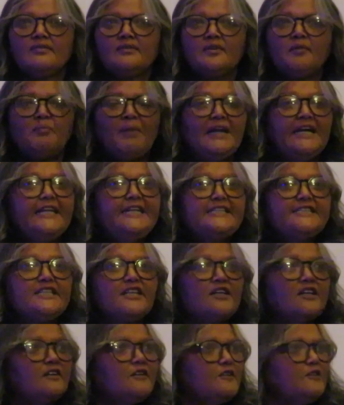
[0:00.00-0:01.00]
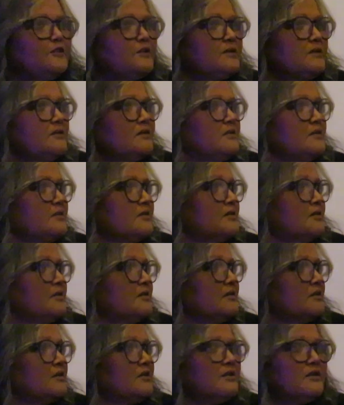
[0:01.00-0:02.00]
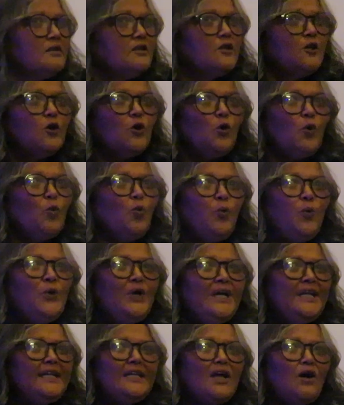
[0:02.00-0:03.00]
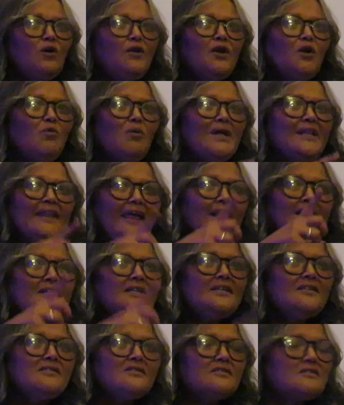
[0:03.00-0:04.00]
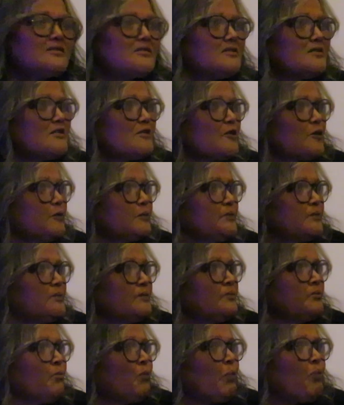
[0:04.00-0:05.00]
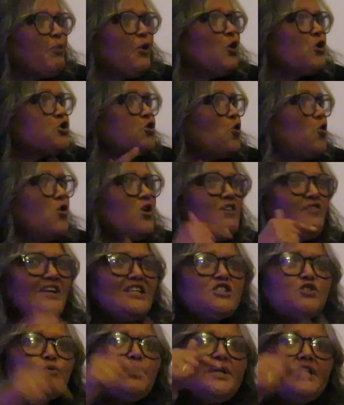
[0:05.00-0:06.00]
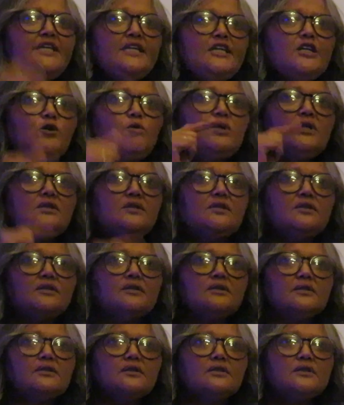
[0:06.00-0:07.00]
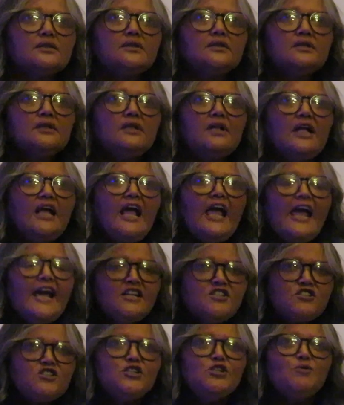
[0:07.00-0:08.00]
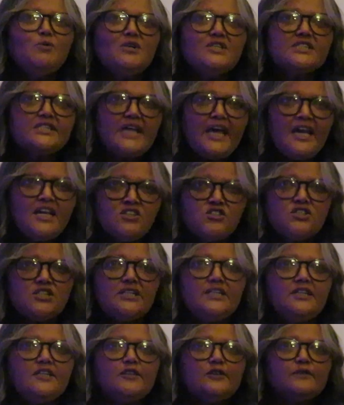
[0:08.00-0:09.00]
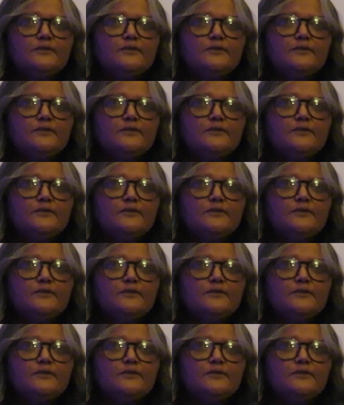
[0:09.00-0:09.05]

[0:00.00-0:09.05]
Malita. We don't know what that is. Because all of us were equal. Ashley was Ashley.